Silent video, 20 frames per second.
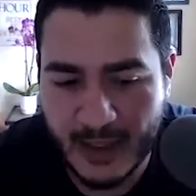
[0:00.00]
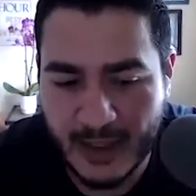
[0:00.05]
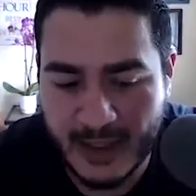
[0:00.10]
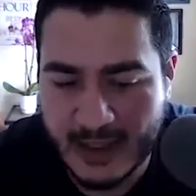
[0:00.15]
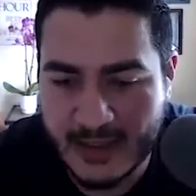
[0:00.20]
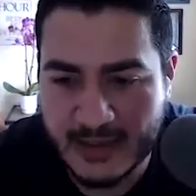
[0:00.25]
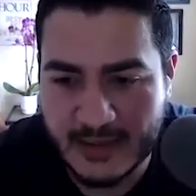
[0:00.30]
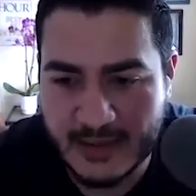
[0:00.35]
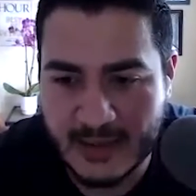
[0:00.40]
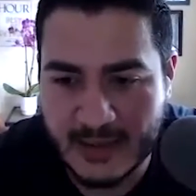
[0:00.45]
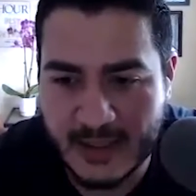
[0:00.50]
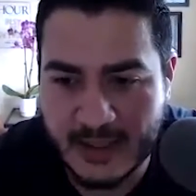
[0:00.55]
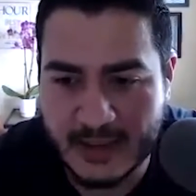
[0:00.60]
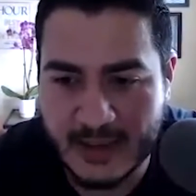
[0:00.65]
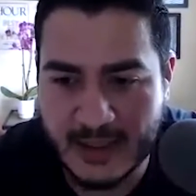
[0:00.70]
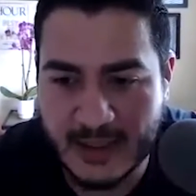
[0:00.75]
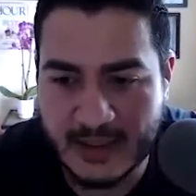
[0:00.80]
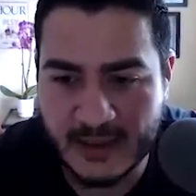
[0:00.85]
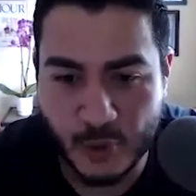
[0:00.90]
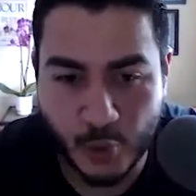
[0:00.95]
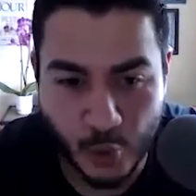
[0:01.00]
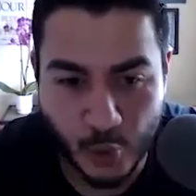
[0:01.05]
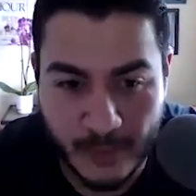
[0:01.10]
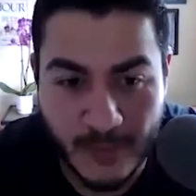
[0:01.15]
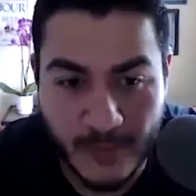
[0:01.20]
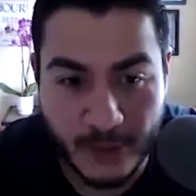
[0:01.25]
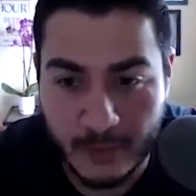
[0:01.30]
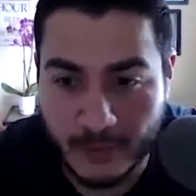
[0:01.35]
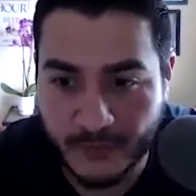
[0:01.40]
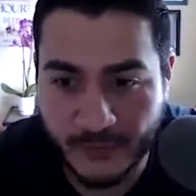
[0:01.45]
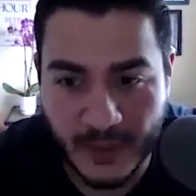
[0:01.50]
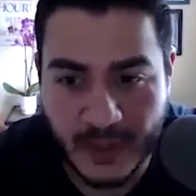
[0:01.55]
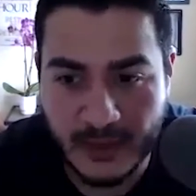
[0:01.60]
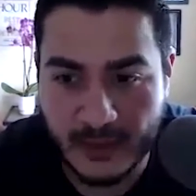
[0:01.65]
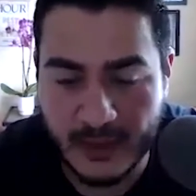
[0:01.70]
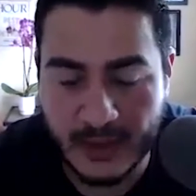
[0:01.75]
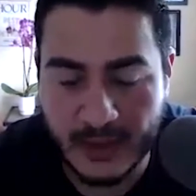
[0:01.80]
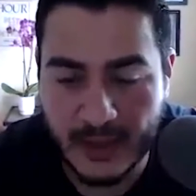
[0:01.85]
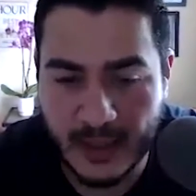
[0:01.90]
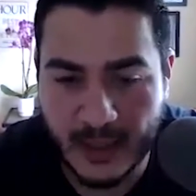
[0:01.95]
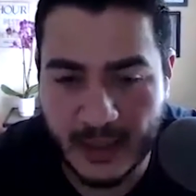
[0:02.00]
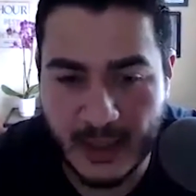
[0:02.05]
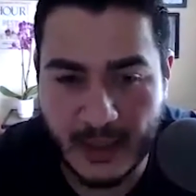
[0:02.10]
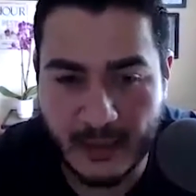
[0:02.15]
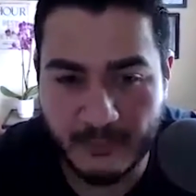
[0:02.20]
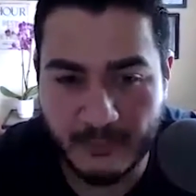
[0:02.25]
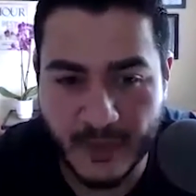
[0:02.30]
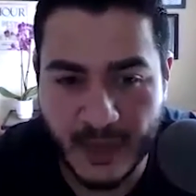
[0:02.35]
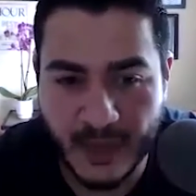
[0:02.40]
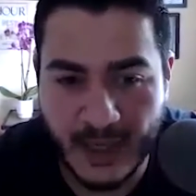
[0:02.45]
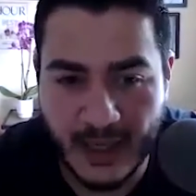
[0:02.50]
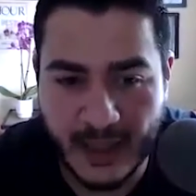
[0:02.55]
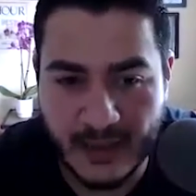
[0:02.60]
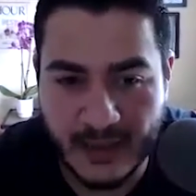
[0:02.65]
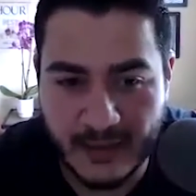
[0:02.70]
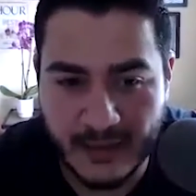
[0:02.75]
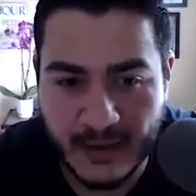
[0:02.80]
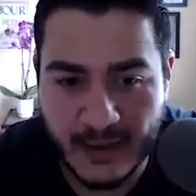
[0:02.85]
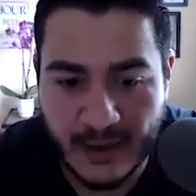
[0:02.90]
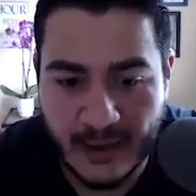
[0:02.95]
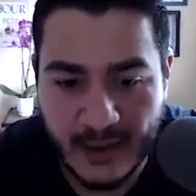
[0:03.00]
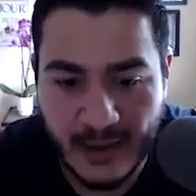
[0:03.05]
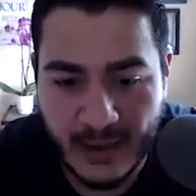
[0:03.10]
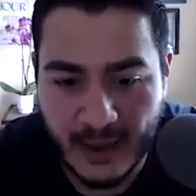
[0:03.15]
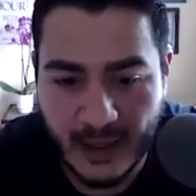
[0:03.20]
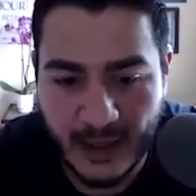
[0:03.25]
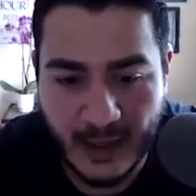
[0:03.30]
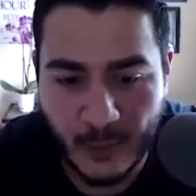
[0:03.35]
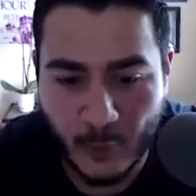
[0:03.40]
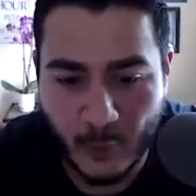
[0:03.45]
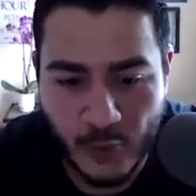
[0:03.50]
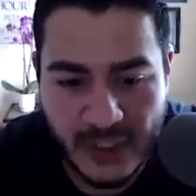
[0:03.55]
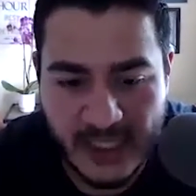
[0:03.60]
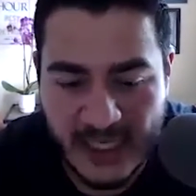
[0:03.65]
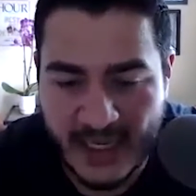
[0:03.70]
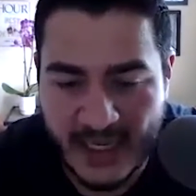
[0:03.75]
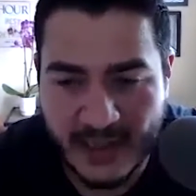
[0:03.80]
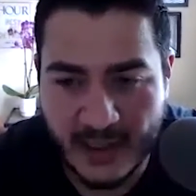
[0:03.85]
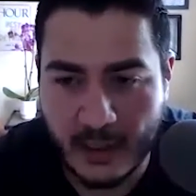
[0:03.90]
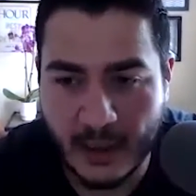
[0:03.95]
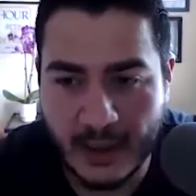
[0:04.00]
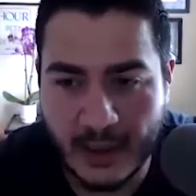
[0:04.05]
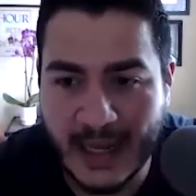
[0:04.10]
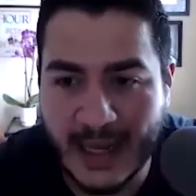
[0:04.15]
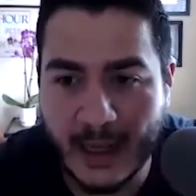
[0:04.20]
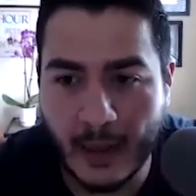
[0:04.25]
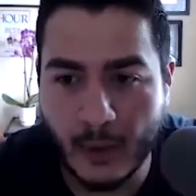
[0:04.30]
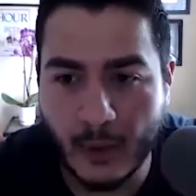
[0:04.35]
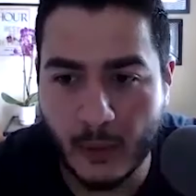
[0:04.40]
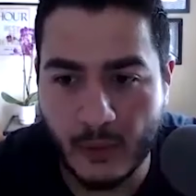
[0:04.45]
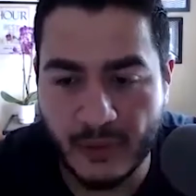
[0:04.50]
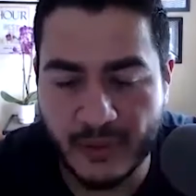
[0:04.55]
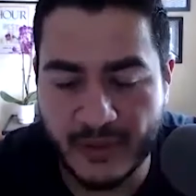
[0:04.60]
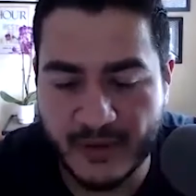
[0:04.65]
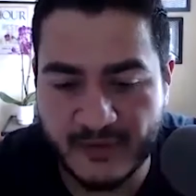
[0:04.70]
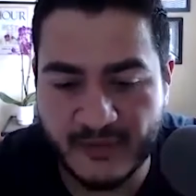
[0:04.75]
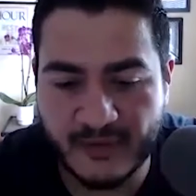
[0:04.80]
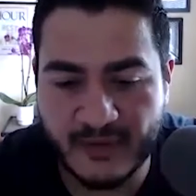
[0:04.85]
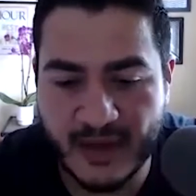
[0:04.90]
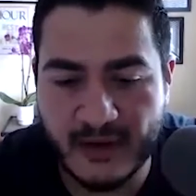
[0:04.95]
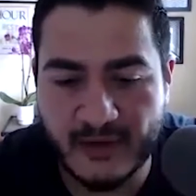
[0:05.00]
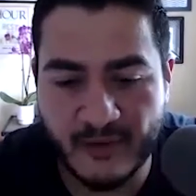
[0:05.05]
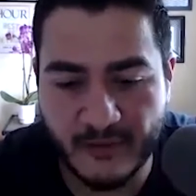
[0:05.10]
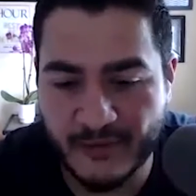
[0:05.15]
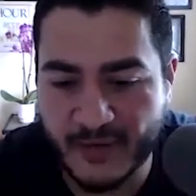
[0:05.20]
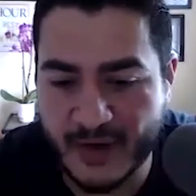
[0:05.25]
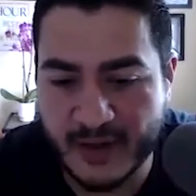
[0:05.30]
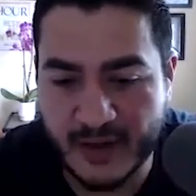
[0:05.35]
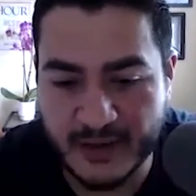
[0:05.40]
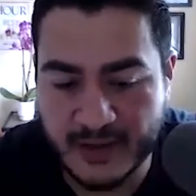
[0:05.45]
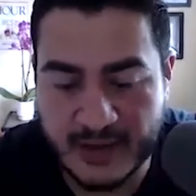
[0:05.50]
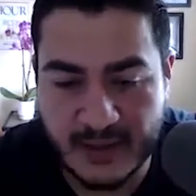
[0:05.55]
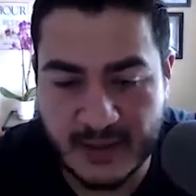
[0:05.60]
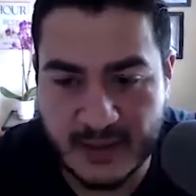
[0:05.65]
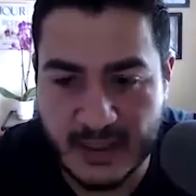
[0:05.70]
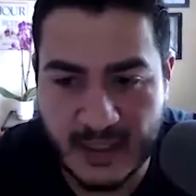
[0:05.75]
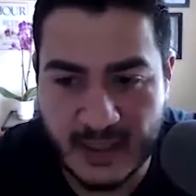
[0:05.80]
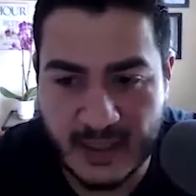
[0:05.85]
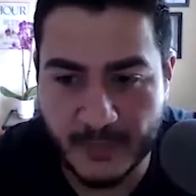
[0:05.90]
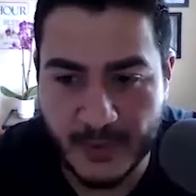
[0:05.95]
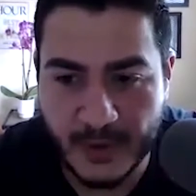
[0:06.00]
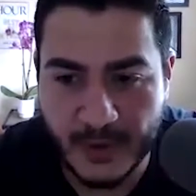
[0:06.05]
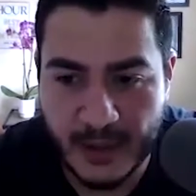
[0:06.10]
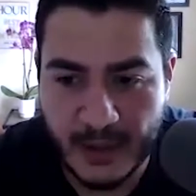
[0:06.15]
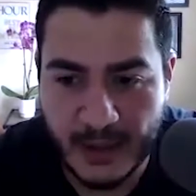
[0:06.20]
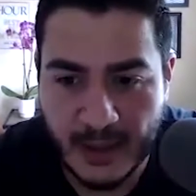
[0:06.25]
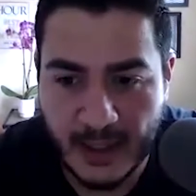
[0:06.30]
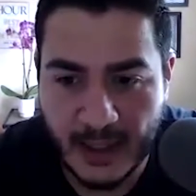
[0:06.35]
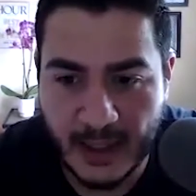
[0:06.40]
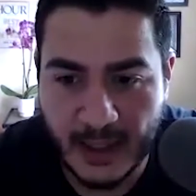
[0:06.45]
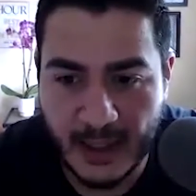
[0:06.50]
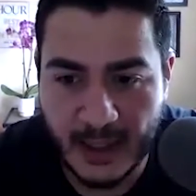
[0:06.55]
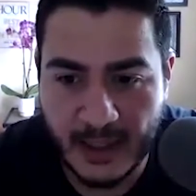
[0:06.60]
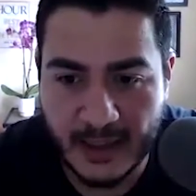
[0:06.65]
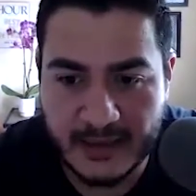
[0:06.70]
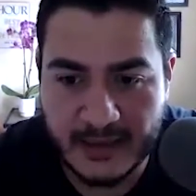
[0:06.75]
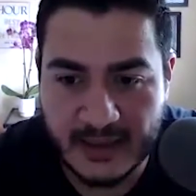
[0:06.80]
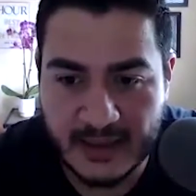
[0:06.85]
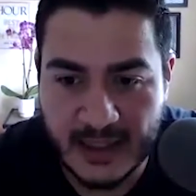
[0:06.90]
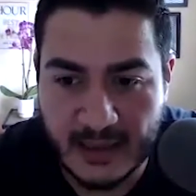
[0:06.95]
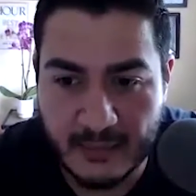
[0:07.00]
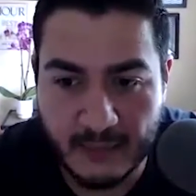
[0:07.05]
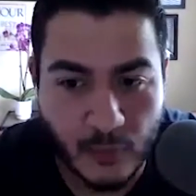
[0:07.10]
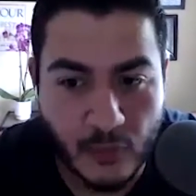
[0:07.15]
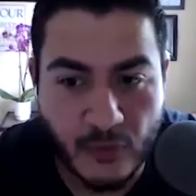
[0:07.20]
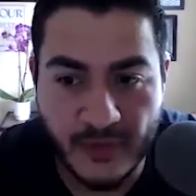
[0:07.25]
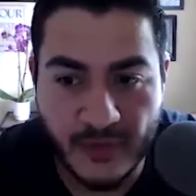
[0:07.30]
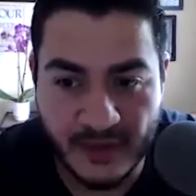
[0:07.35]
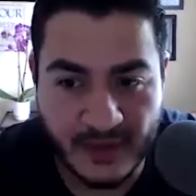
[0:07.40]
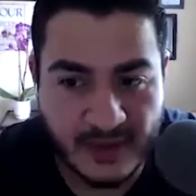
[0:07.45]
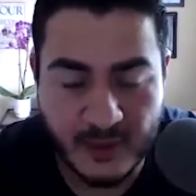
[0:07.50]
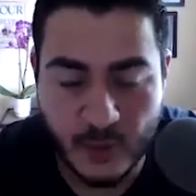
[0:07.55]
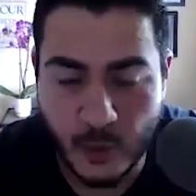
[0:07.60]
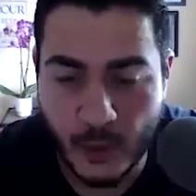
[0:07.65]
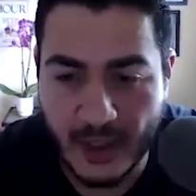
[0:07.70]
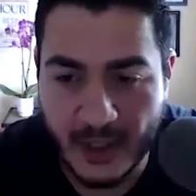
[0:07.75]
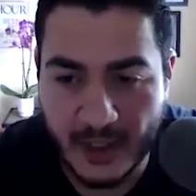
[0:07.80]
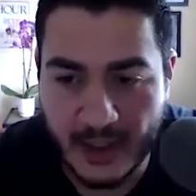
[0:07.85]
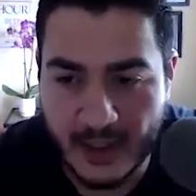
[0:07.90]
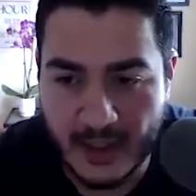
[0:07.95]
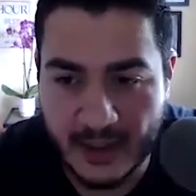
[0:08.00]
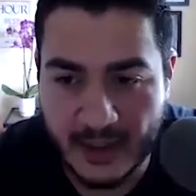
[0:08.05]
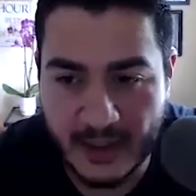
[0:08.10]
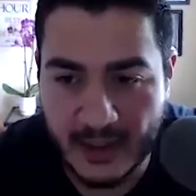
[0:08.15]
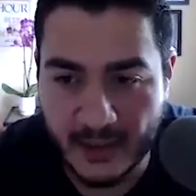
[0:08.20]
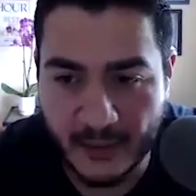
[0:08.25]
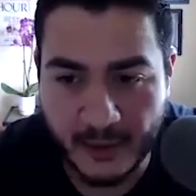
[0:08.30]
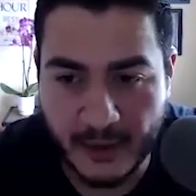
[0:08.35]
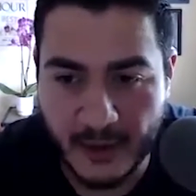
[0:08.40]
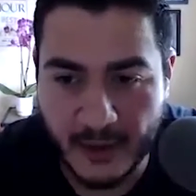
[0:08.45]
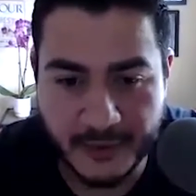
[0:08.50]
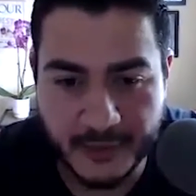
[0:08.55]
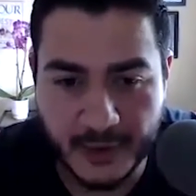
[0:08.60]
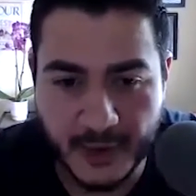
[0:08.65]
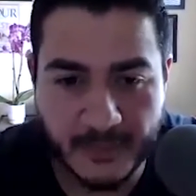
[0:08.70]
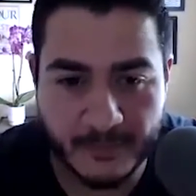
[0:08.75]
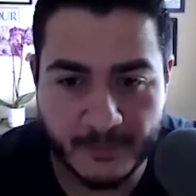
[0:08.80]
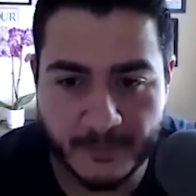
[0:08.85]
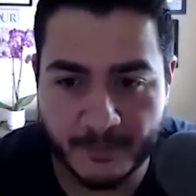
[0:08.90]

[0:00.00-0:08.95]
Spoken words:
it's criminal, frankly. And we cannot allow this state of affairs to keep moving this way in our country.